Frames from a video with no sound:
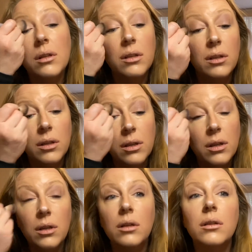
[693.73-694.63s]

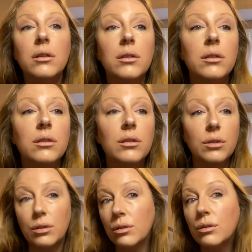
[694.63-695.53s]

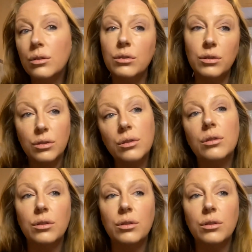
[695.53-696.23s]
Nothing is said.